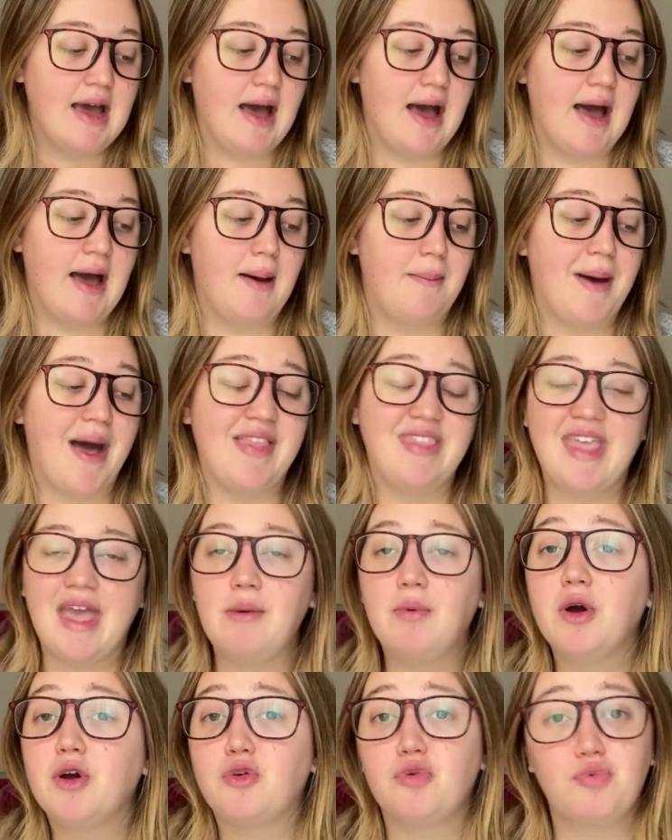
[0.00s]
And they
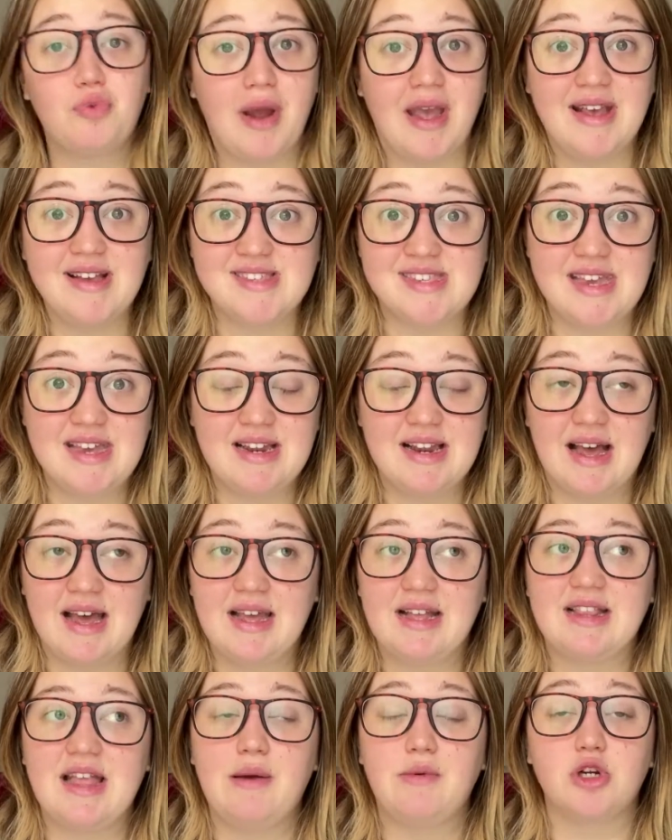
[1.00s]
were crazy.
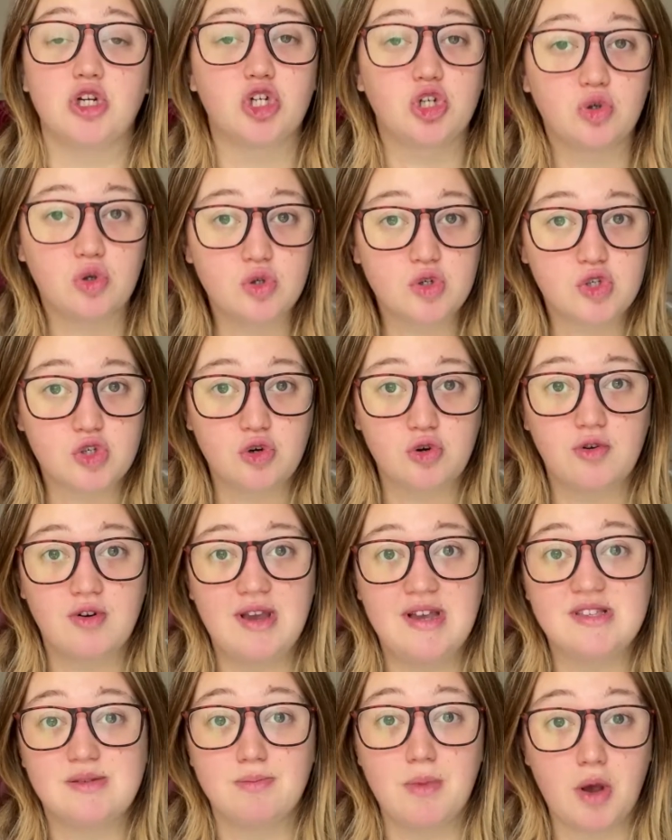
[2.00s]
Like, they were short
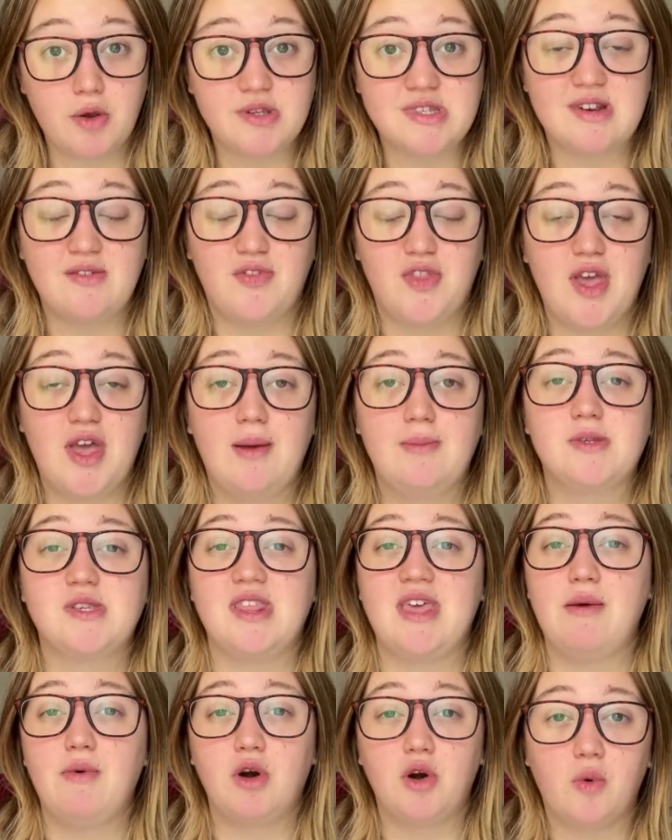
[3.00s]
stories, most of them, so
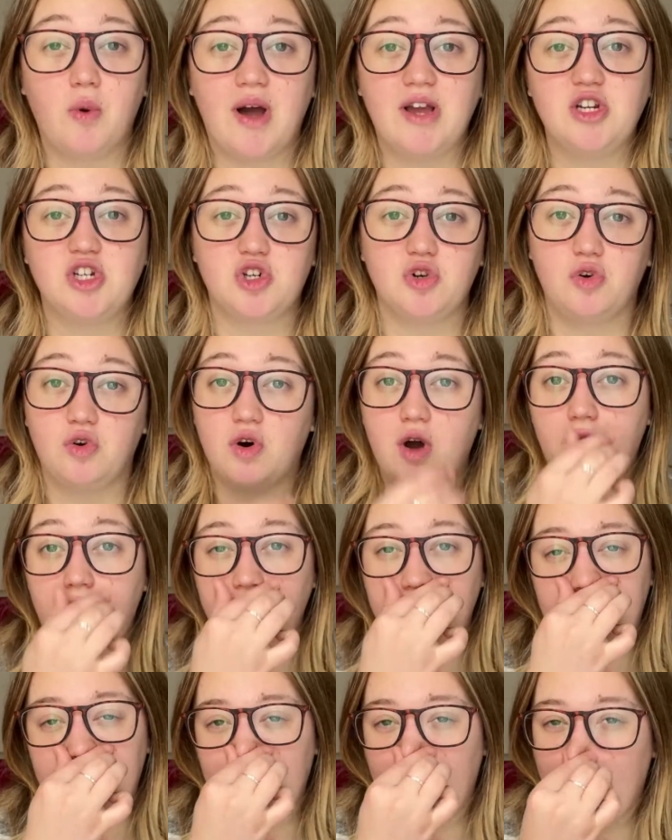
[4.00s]
they were quite short,
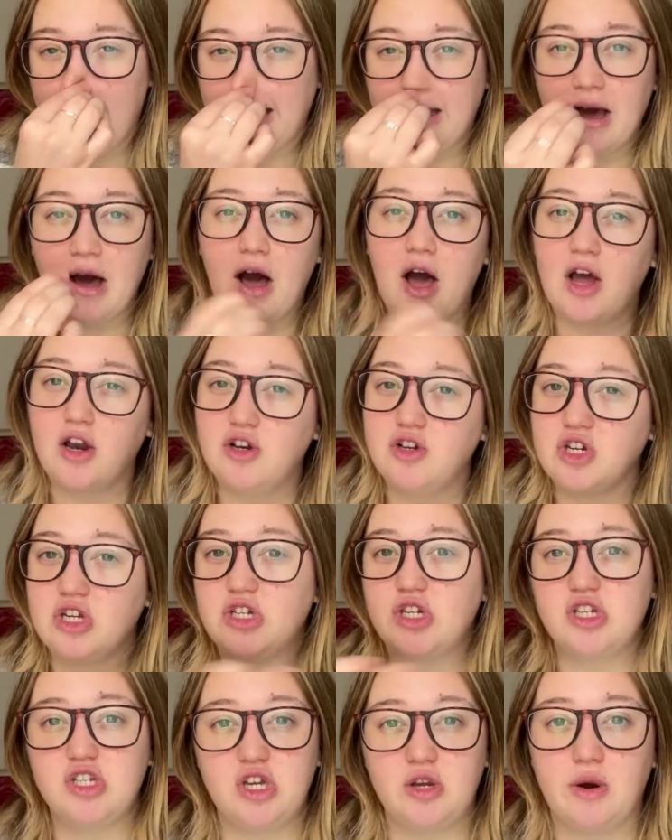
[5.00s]
only like 100
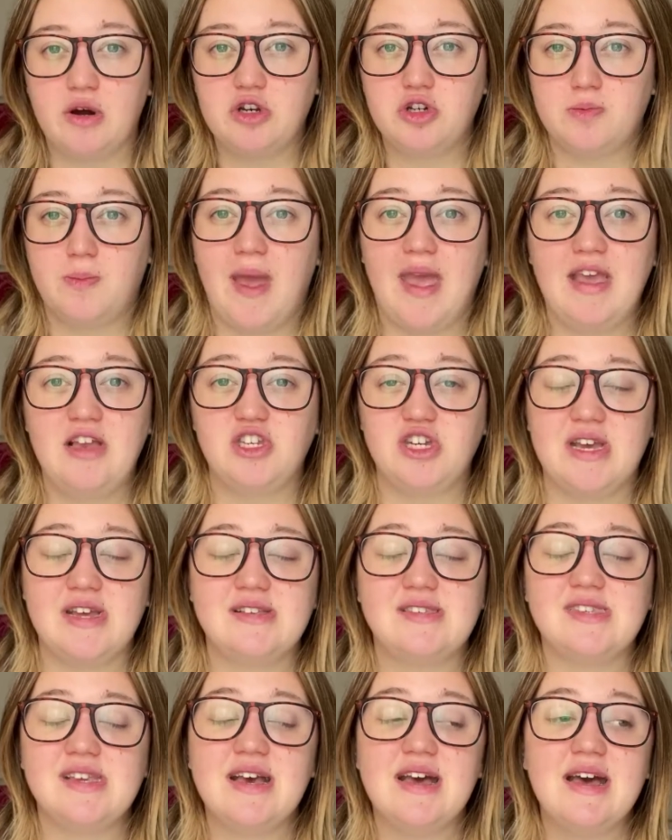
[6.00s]
to 200
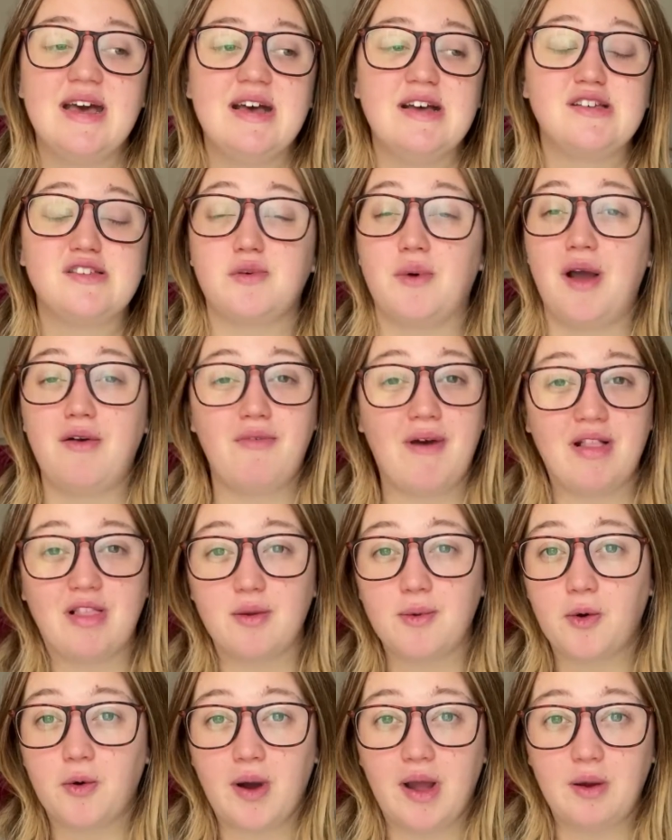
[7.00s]
pages. So I read
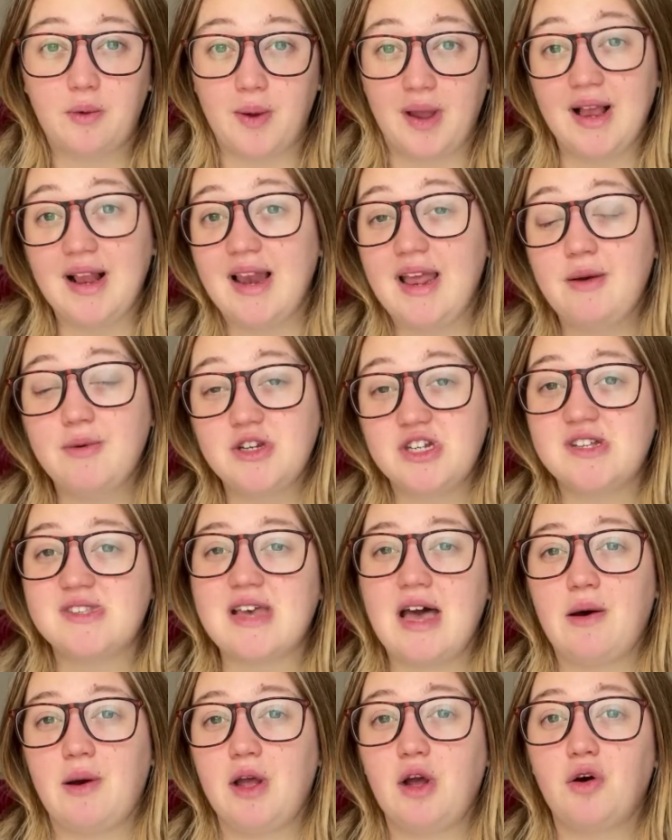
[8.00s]
them quite quickly, which is
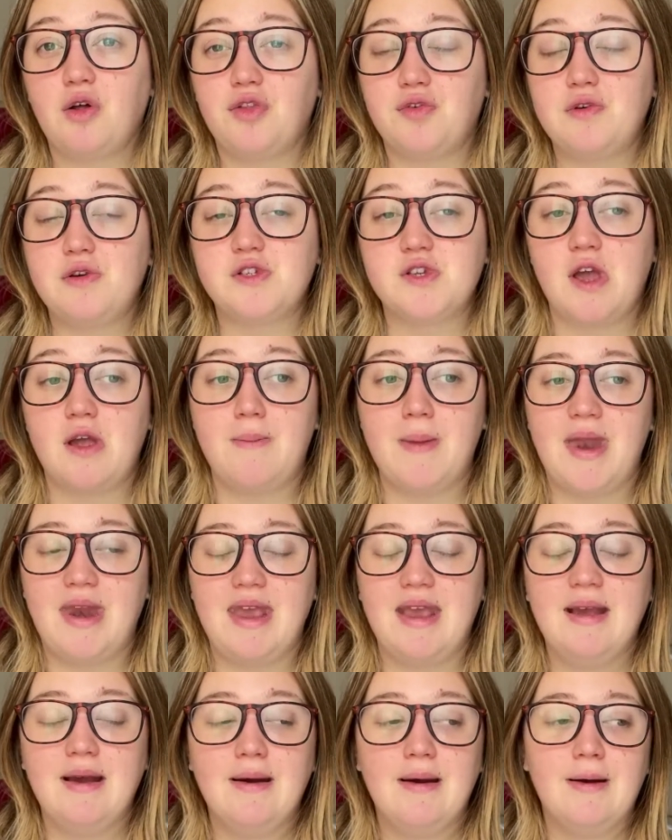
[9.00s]
how I got through so
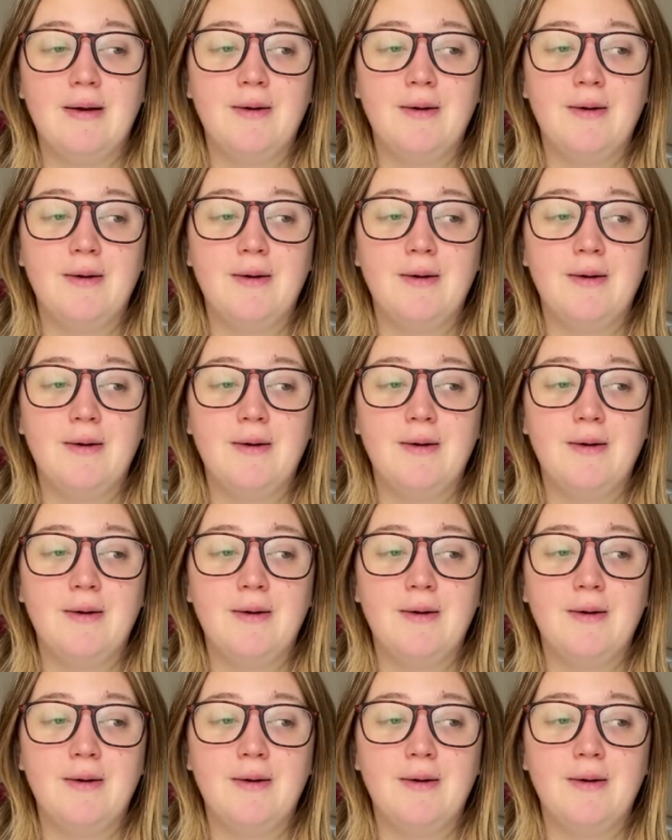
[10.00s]
many.